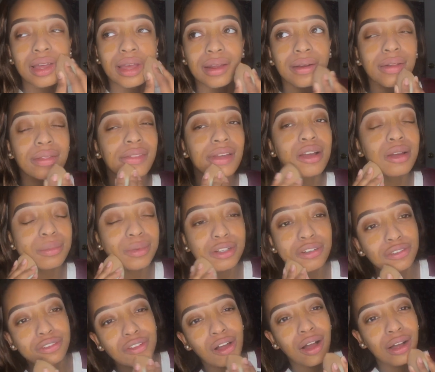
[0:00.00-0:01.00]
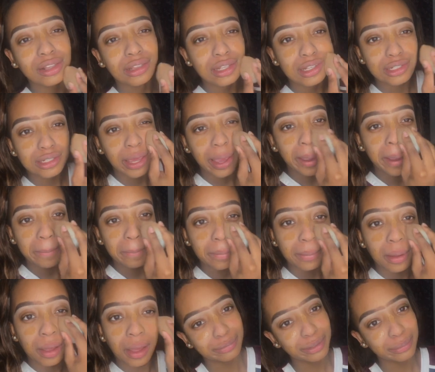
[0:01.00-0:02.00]
I don't think I'm gonna vlog this
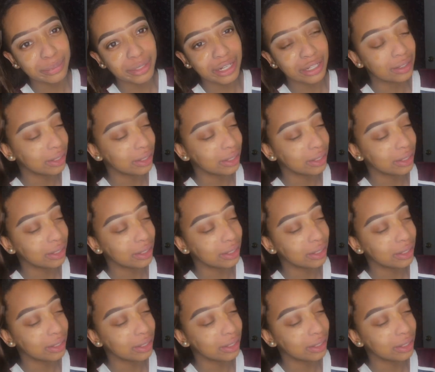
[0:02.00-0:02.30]
game. It's gonna be pretty